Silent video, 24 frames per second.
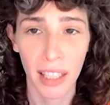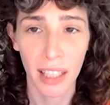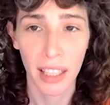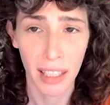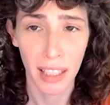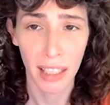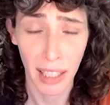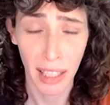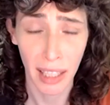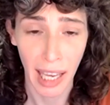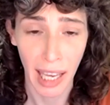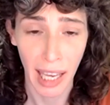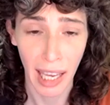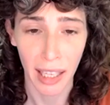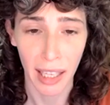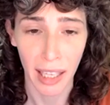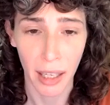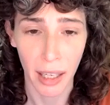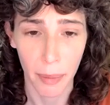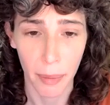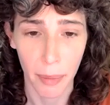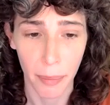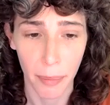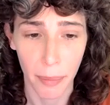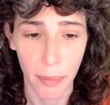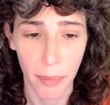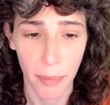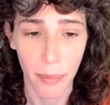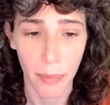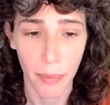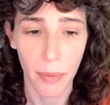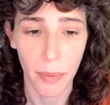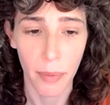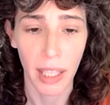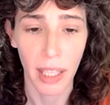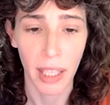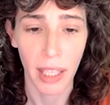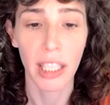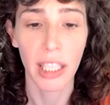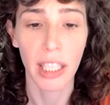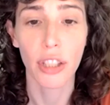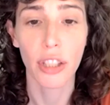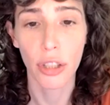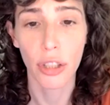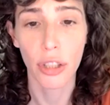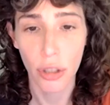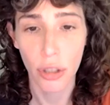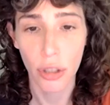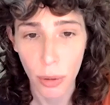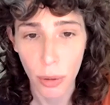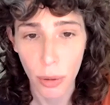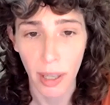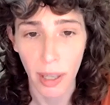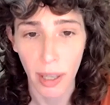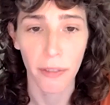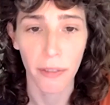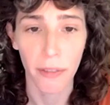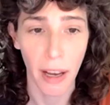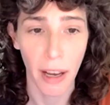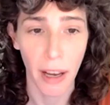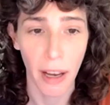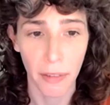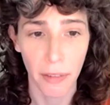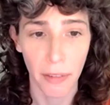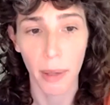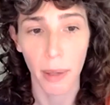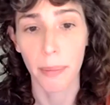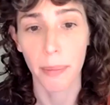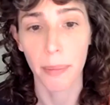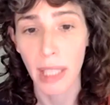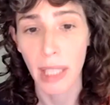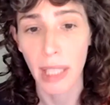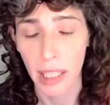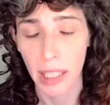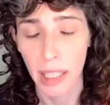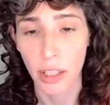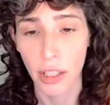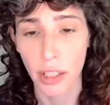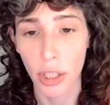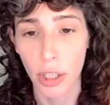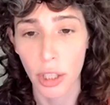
least two out of five of them needed